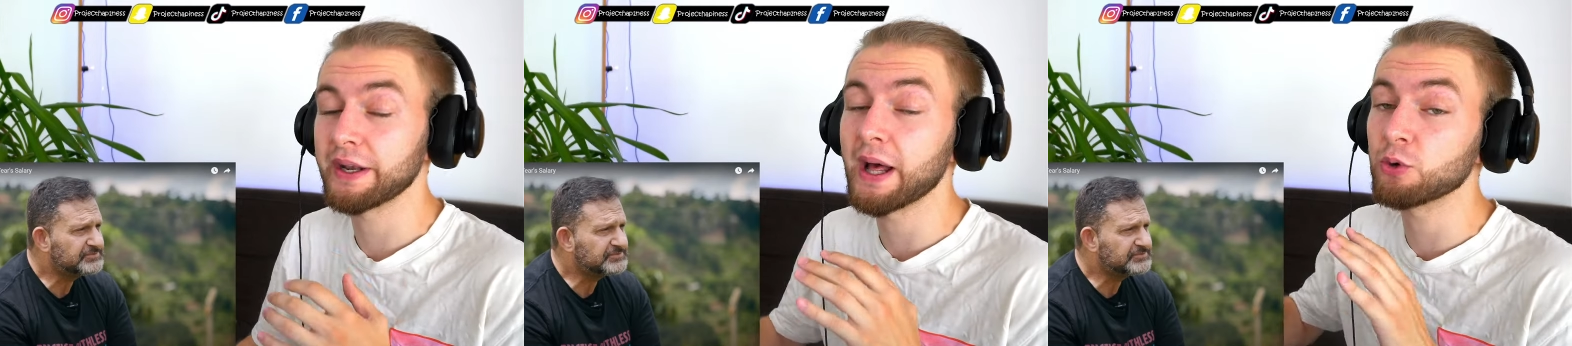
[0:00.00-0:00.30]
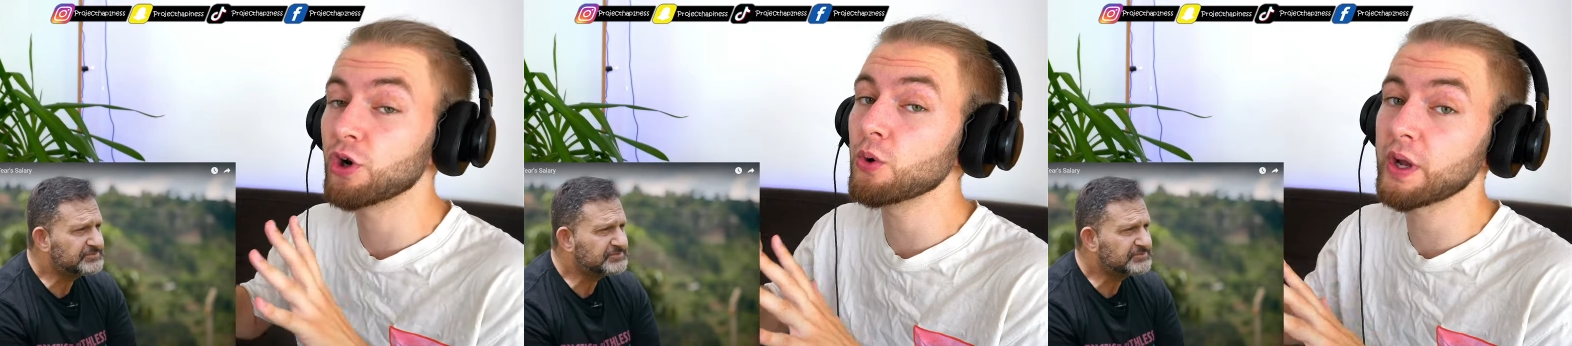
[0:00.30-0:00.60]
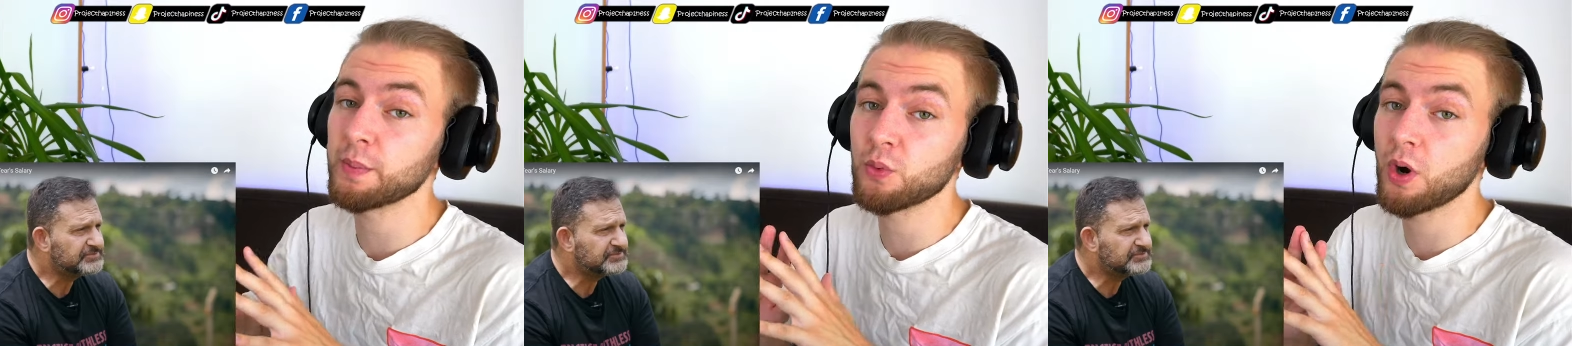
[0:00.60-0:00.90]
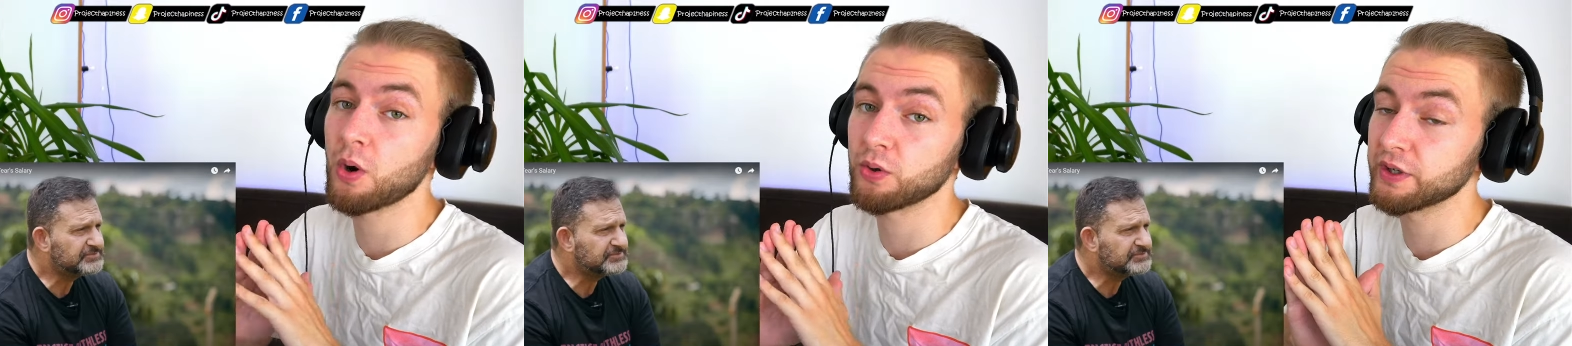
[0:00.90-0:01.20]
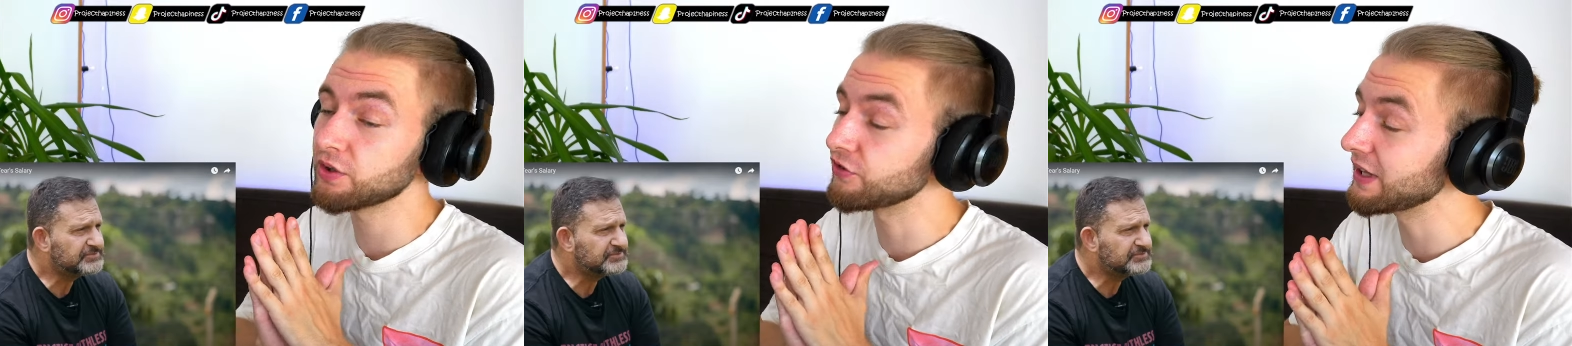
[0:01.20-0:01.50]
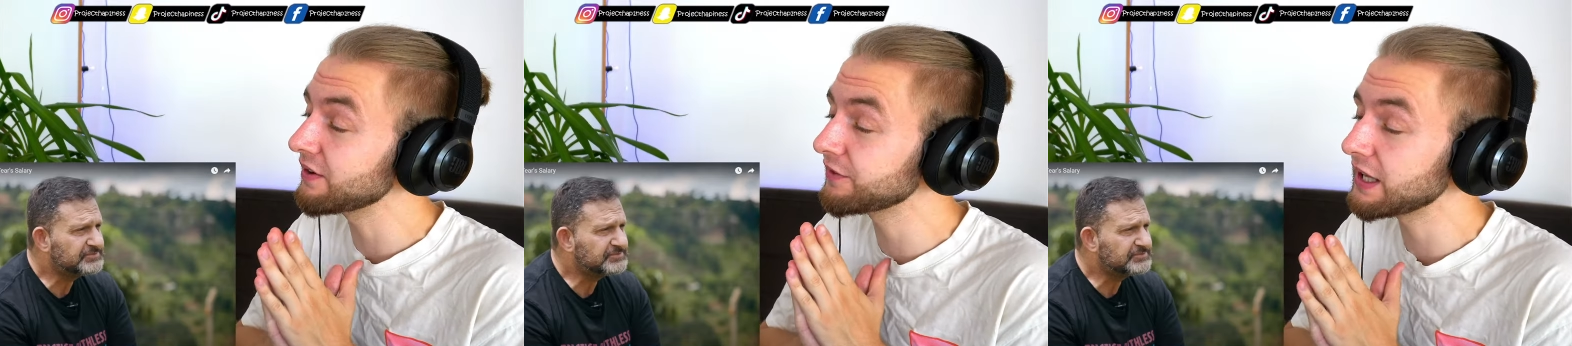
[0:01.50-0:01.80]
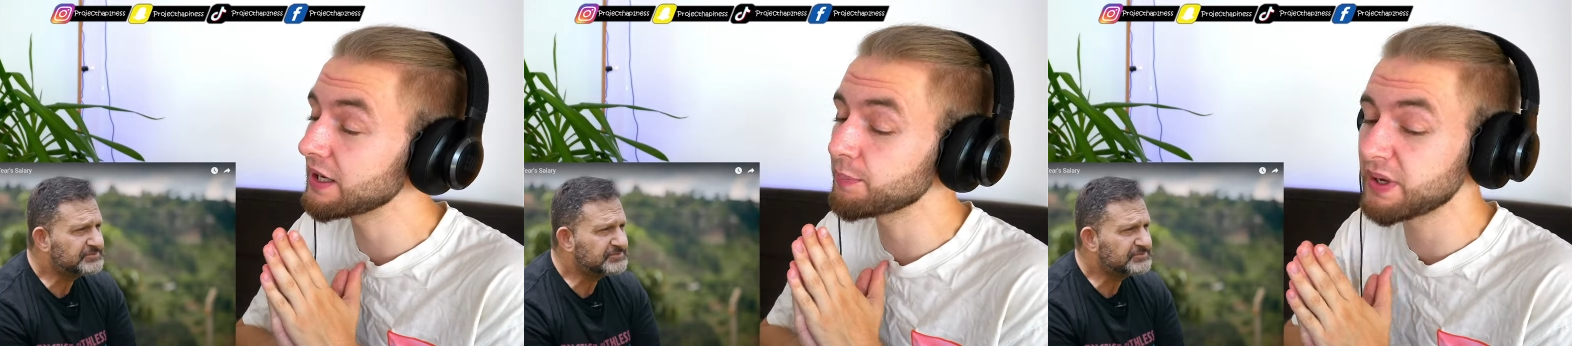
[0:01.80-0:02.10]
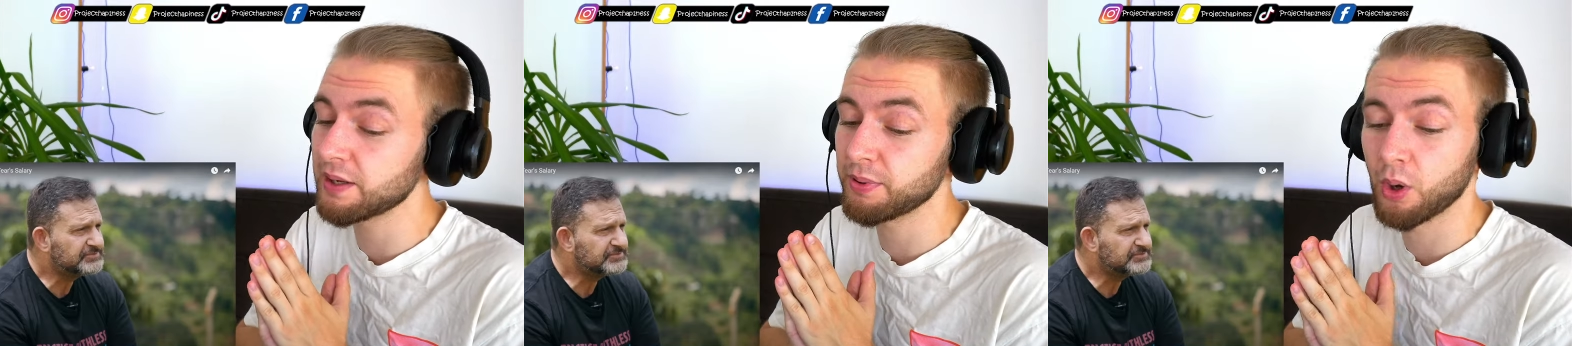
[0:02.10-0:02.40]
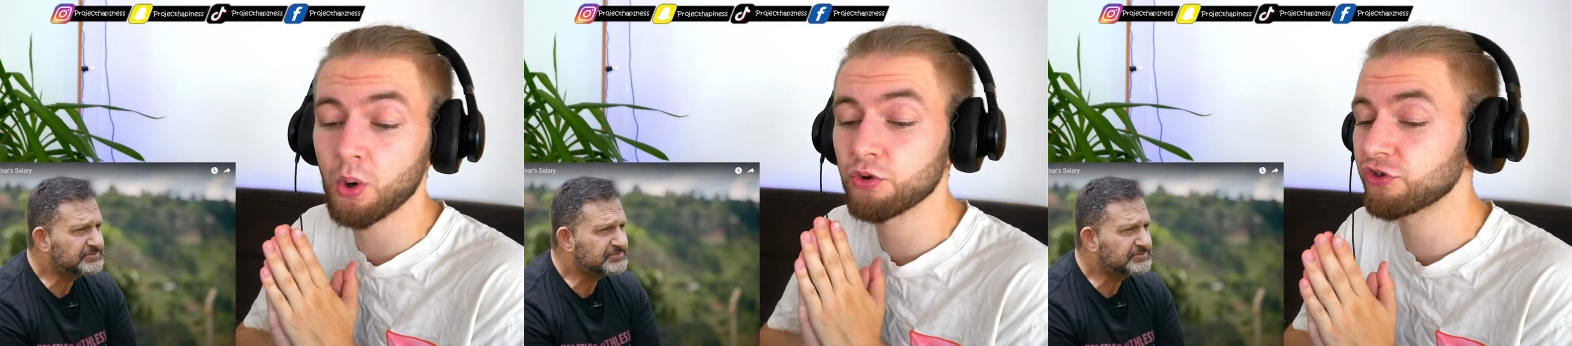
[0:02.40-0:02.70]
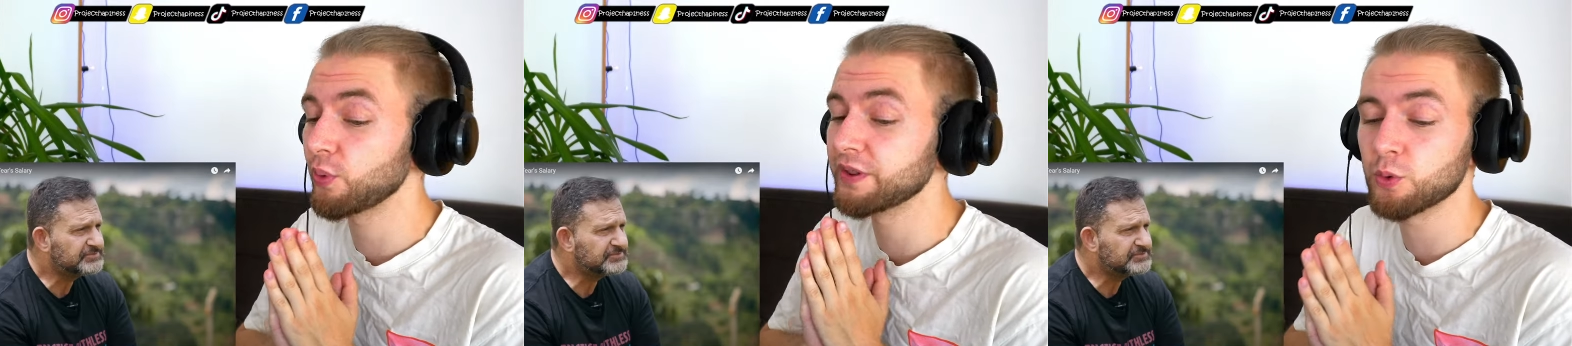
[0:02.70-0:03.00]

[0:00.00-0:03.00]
Speaker 1: Now, don't get me wrong, there's definitely people also in the